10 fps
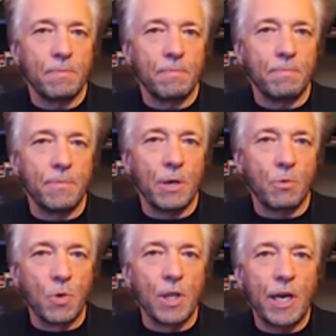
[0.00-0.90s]
that
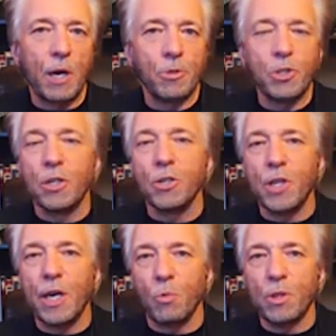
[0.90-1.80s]
really help us to
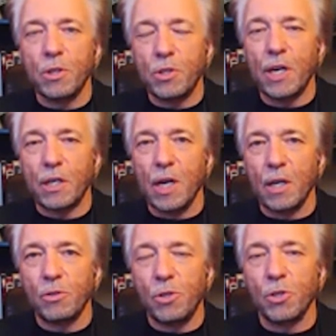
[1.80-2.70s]
understand what this
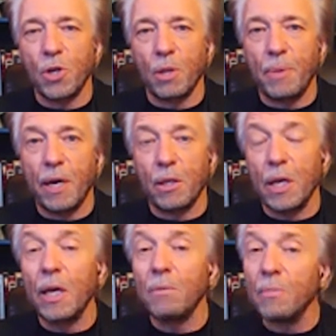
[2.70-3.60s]
technology is all about,
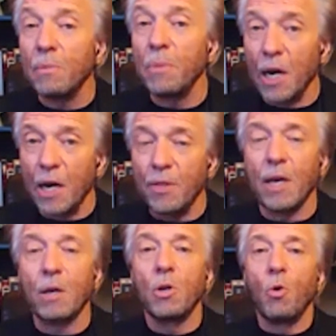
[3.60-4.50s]
and beyond that,
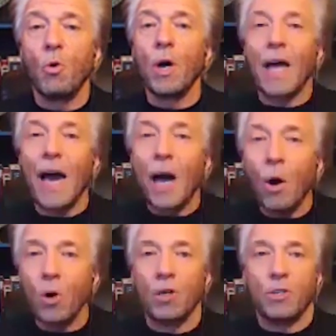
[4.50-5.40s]
what
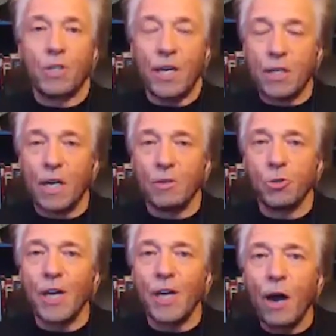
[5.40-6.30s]
our technology,
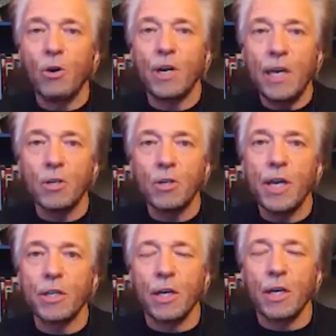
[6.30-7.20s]
our inner
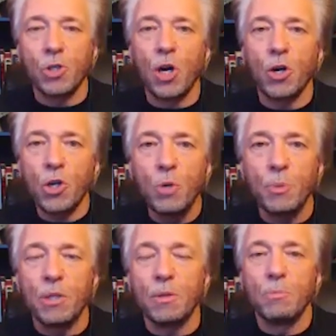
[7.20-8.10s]
technology, our
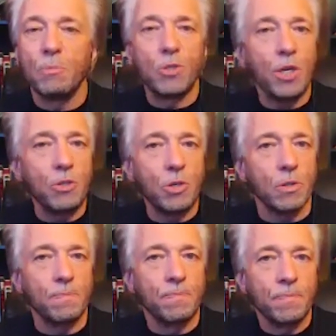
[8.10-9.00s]
human potential
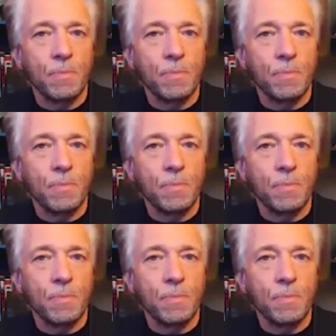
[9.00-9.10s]
is